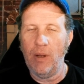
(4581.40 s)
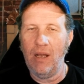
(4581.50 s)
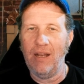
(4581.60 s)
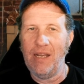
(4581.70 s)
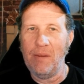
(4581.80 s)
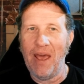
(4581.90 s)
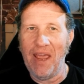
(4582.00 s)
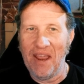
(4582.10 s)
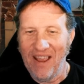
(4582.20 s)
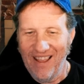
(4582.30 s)
on eBay
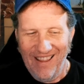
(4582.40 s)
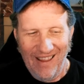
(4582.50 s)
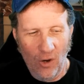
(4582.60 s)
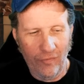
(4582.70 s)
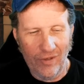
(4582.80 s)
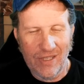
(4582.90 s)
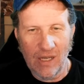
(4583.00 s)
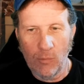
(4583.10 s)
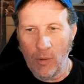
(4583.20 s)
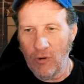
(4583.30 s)
and hopefully sell
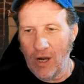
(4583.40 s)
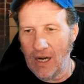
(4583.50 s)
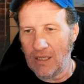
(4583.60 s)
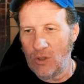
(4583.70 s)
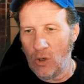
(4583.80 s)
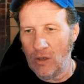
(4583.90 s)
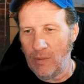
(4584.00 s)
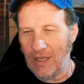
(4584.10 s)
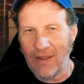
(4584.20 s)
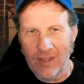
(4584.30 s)
more product. Dawn with
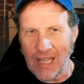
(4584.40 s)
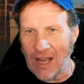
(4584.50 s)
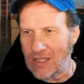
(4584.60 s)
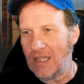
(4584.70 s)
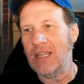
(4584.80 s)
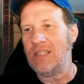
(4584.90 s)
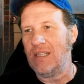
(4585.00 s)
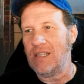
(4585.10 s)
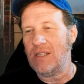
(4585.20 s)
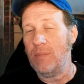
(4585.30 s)
11,000
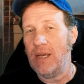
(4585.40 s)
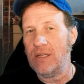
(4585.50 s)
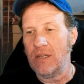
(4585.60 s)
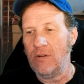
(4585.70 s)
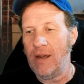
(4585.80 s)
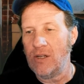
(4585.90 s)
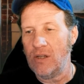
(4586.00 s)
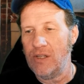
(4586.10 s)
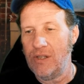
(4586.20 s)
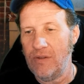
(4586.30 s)
listings. That's amazing.
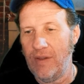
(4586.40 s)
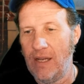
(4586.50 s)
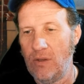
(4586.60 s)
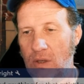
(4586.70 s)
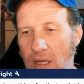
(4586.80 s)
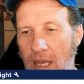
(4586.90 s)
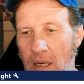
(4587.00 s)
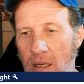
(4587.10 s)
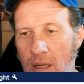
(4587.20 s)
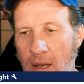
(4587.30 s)
Congratulations for that, Dawn, again.
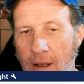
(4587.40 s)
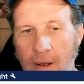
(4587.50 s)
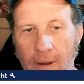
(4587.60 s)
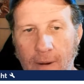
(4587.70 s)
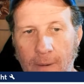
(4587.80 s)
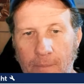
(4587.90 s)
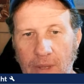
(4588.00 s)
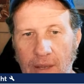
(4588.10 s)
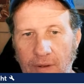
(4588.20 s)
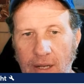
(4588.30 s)

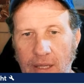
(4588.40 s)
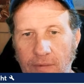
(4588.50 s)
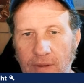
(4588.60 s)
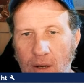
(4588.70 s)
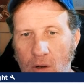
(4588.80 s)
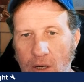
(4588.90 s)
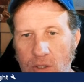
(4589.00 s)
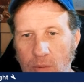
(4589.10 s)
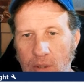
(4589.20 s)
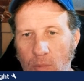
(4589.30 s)
Can't find anything for that
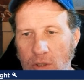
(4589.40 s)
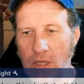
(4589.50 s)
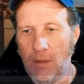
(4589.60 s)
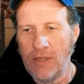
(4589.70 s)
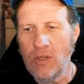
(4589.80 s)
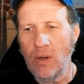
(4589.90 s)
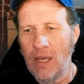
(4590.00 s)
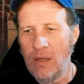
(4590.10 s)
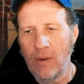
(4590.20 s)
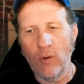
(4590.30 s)
artist. We need more time. That's
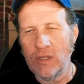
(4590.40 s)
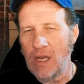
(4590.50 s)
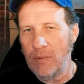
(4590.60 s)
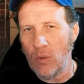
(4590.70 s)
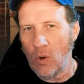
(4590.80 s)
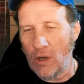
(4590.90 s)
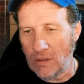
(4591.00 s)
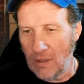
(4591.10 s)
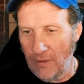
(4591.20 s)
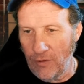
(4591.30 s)
okay. You have all the time in the
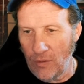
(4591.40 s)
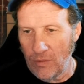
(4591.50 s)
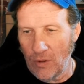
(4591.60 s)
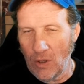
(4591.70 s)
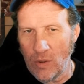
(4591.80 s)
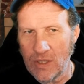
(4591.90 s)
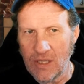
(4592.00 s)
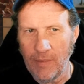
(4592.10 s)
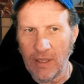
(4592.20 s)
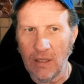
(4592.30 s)
world. And if you, you could always
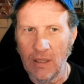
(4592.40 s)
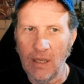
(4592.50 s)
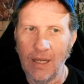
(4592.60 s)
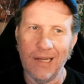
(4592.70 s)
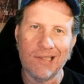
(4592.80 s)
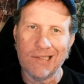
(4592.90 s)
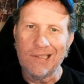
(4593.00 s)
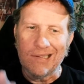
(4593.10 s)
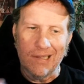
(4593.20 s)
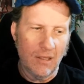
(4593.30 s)
send me a little, uh,
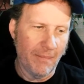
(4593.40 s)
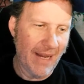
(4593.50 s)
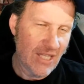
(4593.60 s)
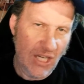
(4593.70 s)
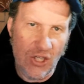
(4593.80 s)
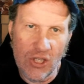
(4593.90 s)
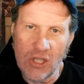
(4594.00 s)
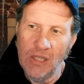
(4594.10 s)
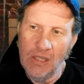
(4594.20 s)
little message.